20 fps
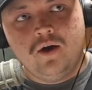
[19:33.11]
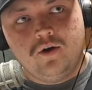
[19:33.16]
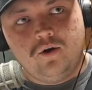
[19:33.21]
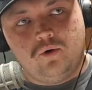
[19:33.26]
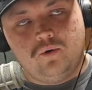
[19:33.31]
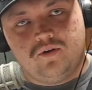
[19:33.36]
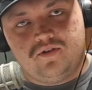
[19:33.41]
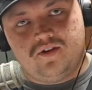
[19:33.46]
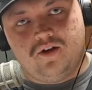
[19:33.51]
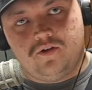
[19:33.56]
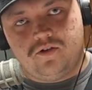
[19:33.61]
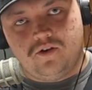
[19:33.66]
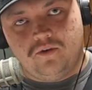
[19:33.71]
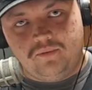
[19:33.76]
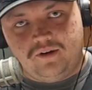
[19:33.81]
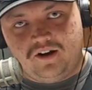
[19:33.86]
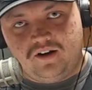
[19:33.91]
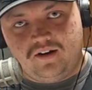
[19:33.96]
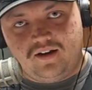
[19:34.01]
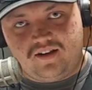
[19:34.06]
who has also
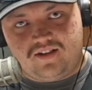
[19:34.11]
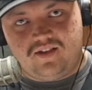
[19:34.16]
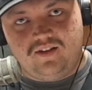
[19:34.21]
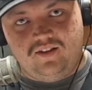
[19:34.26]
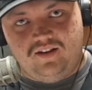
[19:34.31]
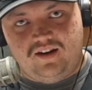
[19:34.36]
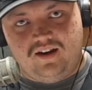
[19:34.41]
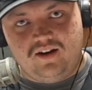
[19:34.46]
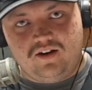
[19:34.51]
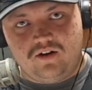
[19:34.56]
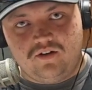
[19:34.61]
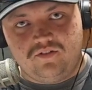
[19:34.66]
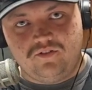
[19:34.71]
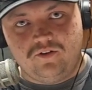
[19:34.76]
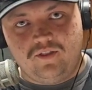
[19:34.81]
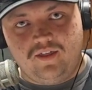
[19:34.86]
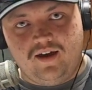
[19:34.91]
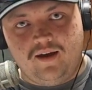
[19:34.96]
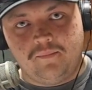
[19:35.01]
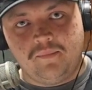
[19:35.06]
been an excellent hitter
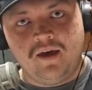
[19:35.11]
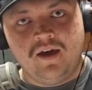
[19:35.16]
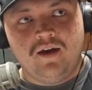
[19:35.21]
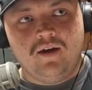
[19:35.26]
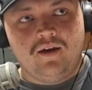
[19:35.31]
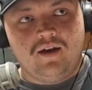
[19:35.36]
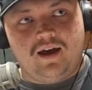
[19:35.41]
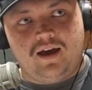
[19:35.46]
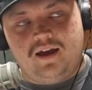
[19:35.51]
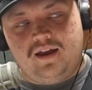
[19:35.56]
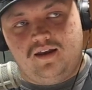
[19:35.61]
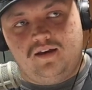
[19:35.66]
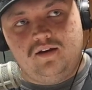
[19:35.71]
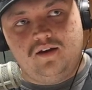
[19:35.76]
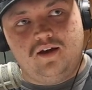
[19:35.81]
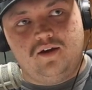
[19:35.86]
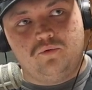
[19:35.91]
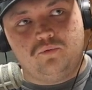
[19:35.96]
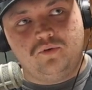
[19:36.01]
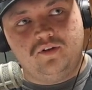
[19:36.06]
for them. And
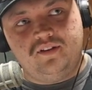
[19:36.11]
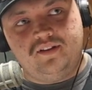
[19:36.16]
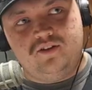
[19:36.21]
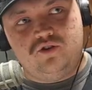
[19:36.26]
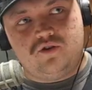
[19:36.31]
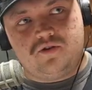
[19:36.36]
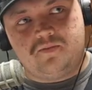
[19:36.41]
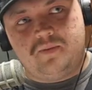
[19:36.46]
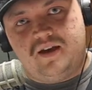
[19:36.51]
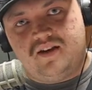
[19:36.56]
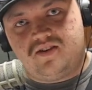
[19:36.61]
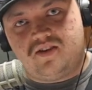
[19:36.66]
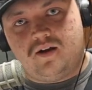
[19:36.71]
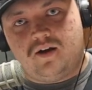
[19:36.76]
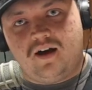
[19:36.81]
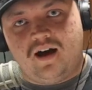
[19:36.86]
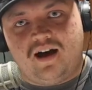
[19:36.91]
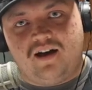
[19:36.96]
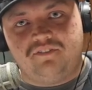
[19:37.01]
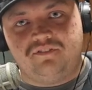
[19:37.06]
it really just makes
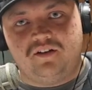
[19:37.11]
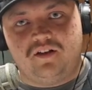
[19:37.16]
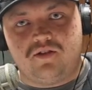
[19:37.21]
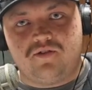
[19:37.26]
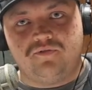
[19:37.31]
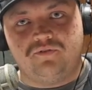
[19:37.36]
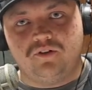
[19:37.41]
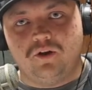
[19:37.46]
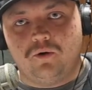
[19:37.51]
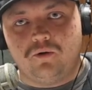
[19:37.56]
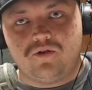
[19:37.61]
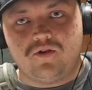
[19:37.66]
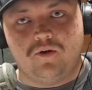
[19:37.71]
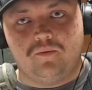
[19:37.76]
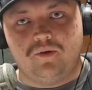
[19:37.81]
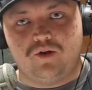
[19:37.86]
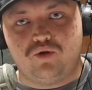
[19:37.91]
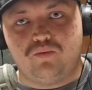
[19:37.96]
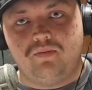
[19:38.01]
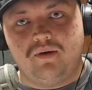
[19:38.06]
their offense flow so
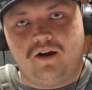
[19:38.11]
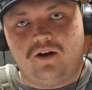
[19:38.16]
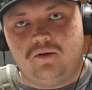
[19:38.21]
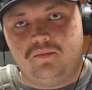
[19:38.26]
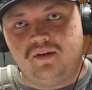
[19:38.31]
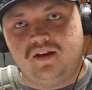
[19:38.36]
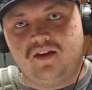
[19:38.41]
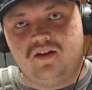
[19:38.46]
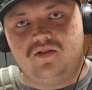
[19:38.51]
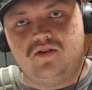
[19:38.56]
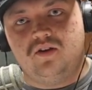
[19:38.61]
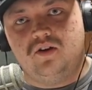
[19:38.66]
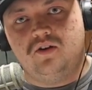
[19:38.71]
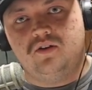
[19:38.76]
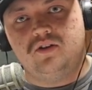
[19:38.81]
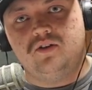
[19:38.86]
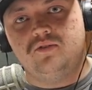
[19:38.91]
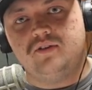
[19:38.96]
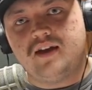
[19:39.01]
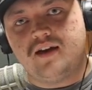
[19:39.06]
much better because,
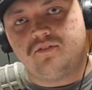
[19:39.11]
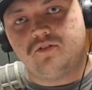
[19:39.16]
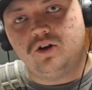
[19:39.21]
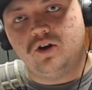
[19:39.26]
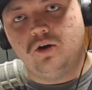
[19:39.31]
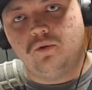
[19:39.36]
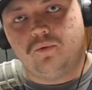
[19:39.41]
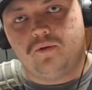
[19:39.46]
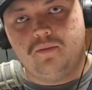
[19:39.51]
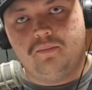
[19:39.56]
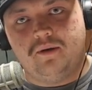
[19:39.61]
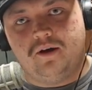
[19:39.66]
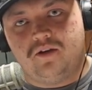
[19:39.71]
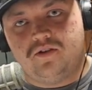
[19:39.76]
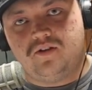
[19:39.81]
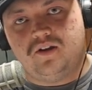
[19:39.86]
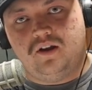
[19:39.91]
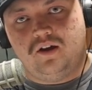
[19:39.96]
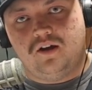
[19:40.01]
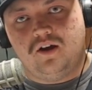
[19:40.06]
you never know where the
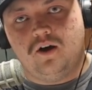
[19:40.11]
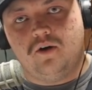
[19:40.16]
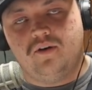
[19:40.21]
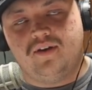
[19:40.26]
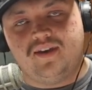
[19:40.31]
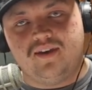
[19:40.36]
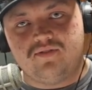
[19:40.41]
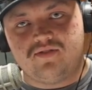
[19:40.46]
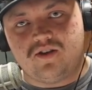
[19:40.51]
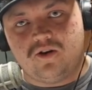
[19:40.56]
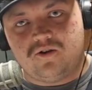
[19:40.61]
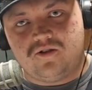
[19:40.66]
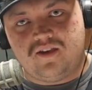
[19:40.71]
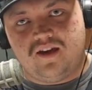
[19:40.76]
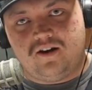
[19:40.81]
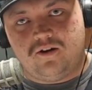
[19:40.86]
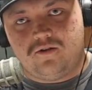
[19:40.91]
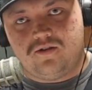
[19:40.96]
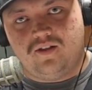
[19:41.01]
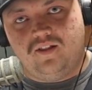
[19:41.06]
ball's going to go. It gives their
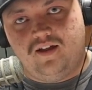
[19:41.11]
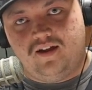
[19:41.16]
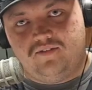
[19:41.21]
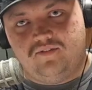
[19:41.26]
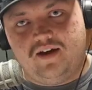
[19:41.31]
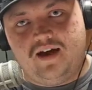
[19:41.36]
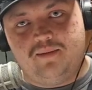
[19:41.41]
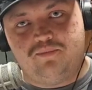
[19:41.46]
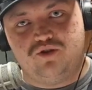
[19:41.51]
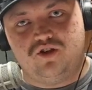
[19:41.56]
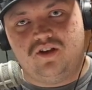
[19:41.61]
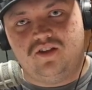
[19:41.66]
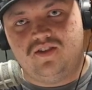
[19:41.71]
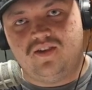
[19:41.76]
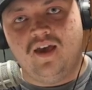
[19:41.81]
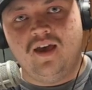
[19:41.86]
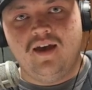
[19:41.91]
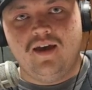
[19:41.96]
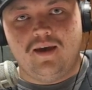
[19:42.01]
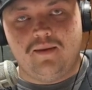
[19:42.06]
setters a lot of options.
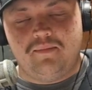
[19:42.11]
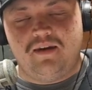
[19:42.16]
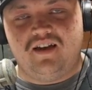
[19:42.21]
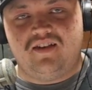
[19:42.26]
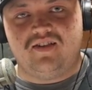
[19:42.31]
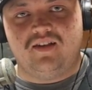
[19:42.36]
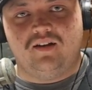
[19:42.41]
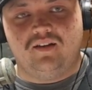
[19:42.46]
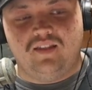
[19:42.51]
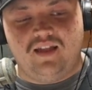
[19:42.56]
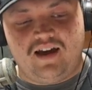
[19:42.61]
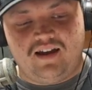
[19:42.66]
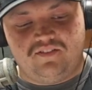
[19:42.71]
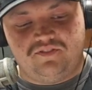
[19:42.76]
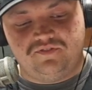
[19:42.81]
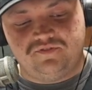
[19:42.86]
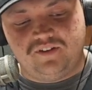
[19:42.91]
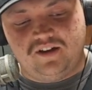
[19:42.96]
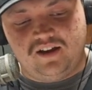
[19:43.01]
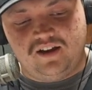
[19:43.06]
It makes it a lot of
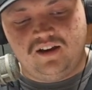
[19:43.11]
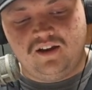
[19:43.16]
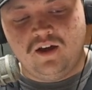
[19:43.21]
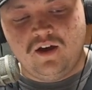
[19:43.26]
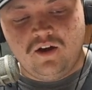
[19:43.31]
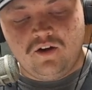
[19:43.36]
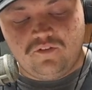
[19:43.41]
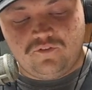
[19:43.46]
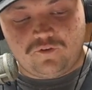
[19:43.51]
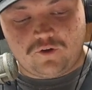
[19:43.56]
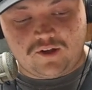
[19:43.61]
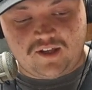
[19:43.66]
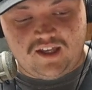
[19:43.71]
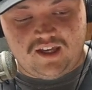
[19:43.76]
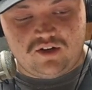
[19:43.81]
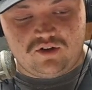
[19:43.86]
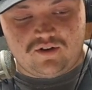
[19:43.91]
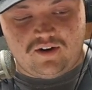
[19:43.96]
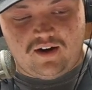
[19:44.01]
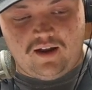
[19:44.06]
fun for
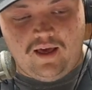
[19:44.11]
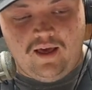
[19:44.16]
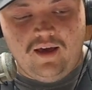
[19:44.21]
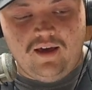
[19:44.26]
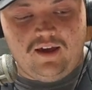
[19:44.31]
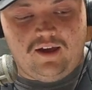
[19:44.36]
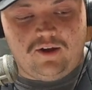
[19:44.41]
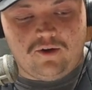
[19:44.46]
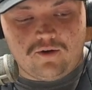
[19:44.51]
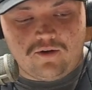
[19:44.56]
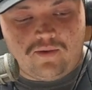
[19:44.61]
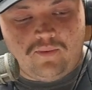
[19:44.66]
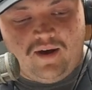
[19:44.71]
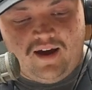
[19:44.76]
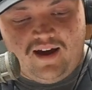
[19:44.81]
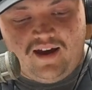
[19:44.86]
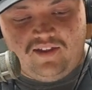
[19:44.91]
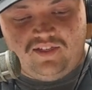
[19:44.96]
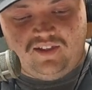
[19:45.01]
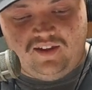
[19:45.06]
Kindred. Here's
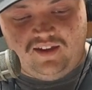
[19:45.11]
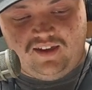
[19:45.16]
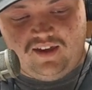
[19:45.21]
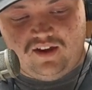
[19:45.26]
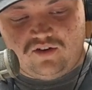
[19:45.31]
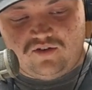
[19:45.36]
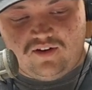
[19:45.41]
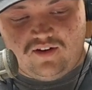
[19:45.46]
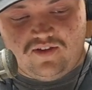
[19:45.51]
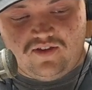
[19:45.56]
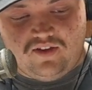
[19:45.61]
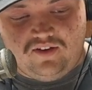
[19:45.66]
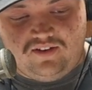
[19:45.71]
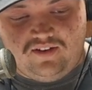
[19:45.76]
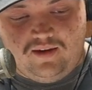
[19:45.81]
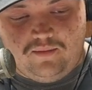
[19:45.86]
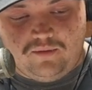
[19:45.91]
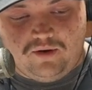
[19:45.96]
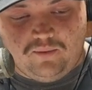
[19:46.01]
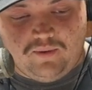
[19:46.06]
why I think Kindred is the
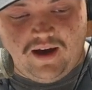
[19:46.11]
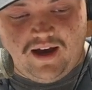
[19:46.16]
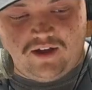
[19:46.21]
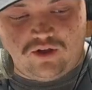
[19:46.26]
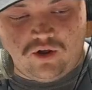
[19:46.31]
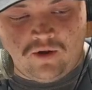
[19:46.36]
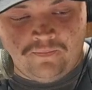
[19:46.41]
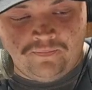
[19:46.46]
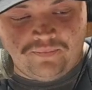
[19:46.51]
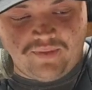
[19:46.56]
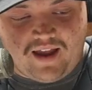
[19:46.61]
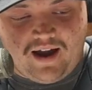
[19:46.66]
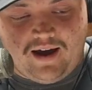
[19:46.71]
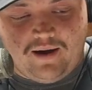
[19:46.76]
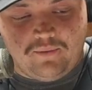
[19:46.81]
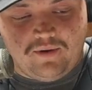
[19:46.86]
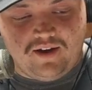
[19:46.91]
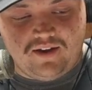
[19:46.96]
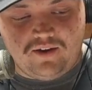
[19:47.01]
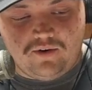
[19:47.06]
team to watch. I
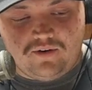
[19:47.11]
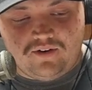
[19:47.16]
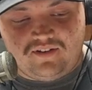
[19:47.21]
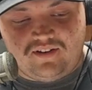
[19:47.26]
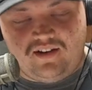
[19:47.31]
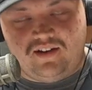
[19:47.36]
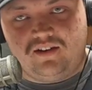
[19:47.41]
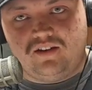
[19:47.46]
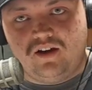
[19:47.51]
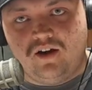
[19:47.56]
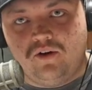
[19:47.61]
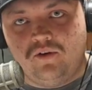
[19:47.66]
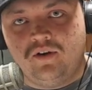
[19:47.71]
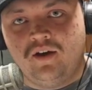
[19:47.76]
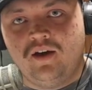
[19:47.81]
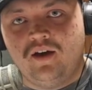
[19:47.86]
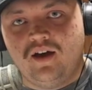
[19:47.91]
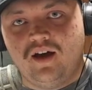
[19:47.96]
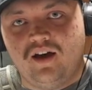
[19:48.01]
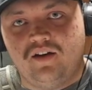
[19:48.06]
want you to take note
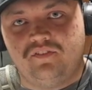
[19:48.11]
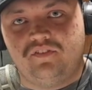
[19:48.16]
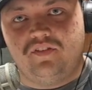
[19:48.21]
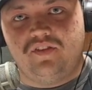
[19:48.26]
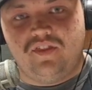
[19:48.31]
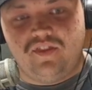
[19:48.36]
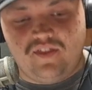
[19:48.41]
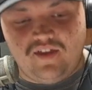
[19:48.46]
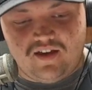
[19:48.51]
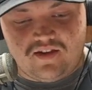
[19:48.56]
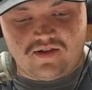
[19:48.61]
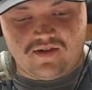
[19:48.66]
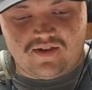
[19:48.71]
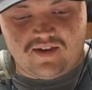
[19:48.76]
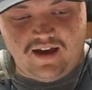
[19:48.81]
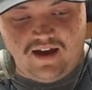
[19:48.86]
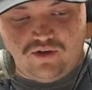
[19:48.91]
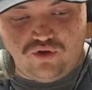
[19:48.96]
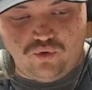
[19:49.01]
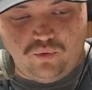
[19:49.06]
of this
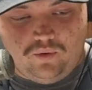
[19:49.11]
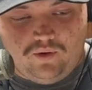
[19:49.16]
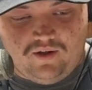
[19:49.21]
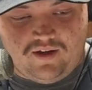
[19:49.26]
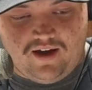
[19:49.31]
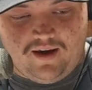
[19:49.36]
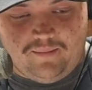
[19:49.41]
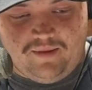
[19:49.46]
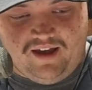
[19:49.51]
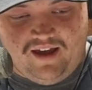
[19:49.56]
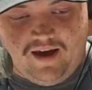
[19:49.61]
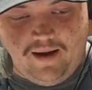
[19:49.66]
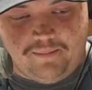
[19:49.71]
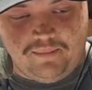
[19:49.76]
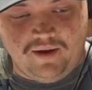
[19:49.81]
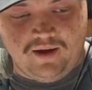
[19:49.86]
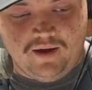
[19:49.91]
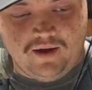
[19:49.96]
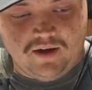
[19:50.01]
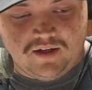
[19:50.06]
schedule coming
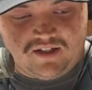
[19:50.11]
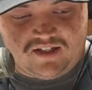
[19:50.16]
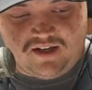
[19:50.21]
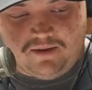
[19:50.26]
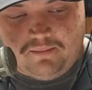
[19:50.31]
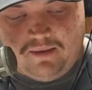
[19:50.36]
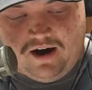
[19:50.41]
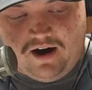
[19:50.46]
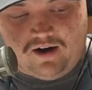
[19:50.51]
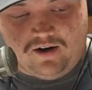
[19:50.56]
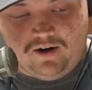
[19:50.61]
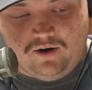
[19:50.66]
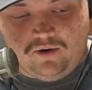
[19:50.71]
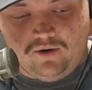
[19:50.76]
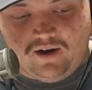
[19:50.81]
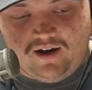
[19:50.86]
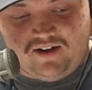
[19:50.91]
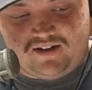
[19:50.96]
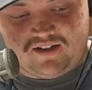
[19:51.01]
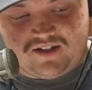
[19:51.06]
up. Tomorrow,
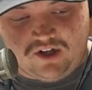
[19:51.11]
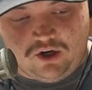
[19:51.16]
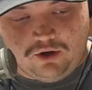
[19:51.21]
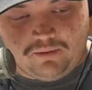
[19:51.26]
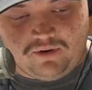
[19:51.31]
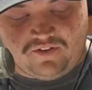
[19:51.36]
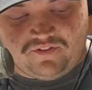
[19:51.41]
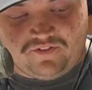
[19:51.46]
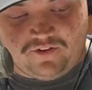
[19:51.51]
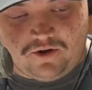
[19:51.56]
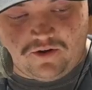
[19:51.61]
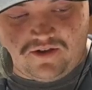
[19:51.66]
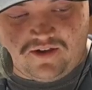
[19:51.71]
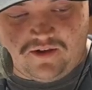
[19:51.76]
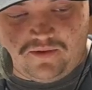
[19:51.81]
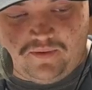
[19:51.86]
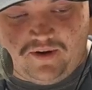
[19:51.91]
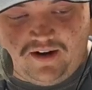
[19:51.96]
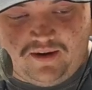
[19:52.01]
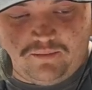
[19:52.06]
October 1st
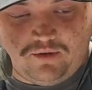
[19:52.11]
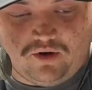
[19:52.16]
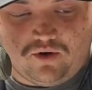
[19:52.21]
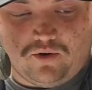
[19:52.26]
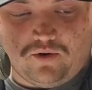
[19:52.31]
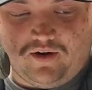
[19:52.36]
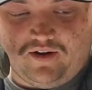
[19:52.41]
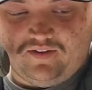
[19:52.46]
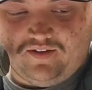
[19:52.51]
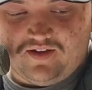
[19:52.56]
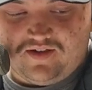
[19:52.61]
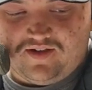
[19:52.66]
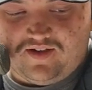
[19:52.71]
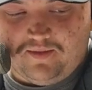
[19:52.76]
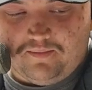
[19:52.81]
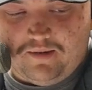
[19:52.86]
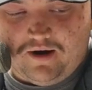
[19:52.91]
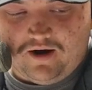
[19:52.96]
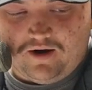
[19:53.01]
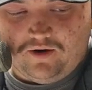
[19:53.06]
is when I'm recording this.
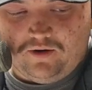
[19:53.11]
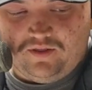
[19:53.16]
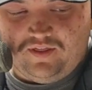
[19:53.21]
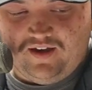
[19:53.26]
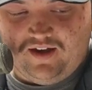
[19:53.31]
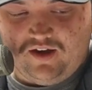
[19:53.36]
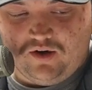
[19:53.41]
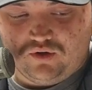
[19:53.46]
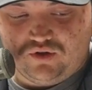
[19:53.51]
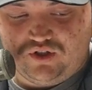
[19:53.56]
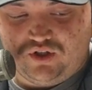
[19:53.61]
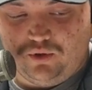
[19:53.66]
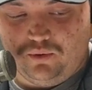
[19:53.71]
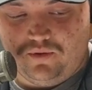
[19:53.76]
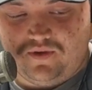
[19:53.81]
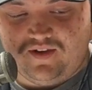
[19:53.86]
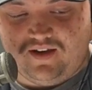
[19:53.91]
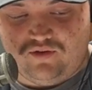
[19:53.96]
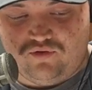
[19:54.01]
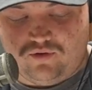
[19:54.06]
Tomorrow, they go to
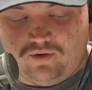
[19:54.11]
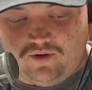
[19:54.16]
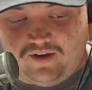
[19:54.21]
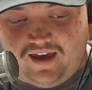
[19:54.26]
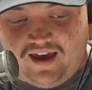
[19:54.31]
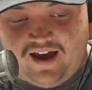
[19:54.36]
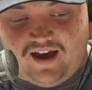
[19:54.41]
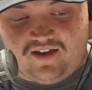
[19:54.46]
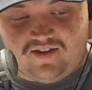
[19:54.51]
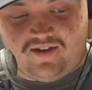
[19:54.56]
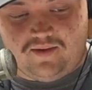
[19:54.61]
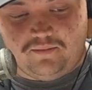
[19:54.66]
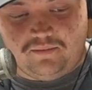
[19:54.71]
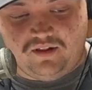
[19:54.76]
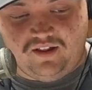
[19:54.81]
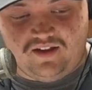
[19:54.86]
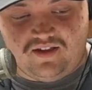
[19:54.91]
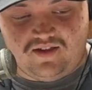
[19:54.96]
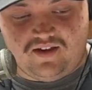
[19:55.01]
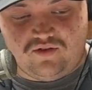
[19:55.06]
Central Cass and
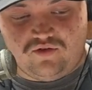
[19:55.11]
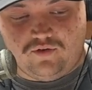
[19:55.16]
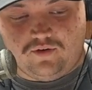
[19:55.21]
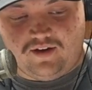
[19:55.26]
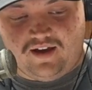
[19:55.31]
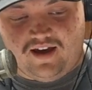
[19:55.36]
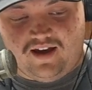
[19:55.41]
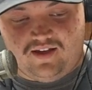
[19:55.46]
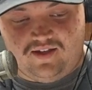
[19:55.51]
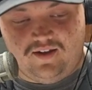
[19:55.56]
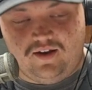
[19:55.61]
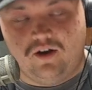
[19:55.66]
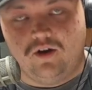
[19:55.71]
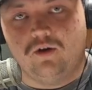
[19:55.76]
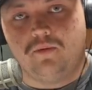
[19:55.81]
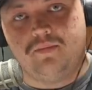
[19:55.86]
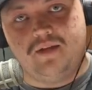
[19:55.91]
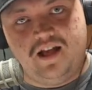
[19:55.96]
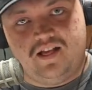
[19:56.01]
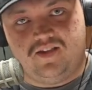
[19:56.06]
play Central Cass at
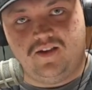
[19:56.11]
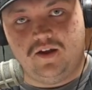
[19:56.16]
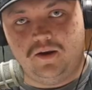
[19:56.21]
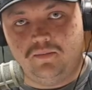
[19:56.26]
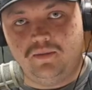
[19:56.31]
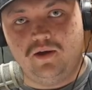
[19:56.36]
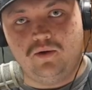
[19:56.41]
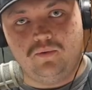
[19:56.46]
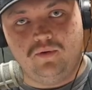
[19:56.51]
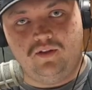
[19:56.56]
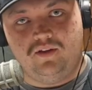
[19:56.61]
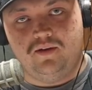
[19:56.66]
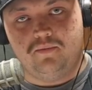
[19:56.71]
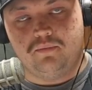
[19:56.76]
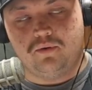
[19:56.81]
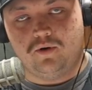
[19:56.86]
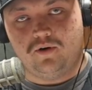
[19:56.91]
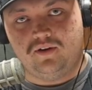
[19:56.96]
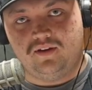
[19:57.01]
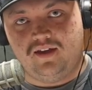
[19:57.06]
home. That's going to be a really
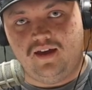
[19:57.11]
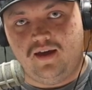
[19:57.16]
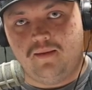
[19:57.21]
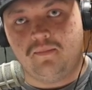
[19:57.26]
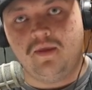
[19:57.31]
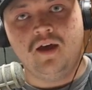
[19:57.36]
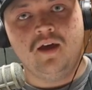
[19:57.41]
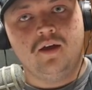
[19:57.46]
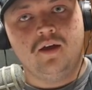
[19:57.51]
important game.